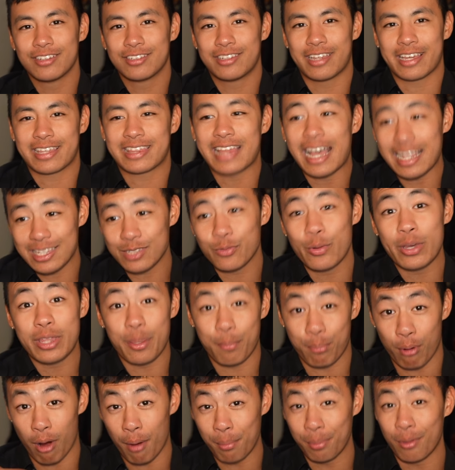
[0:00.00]
Like, that's where the
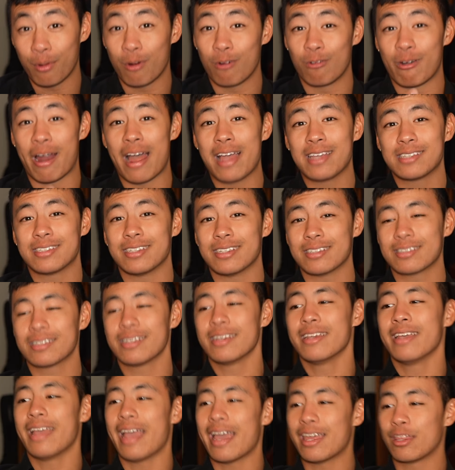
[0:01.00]
problem arises.
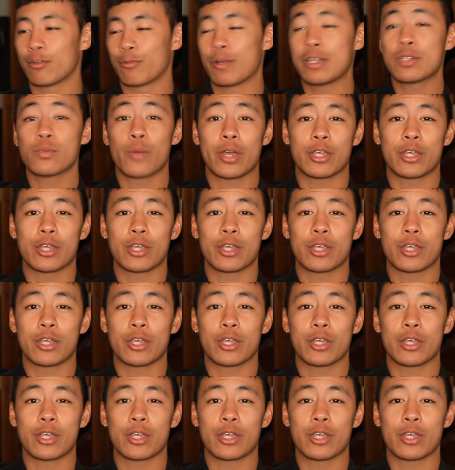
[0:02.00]
And the reason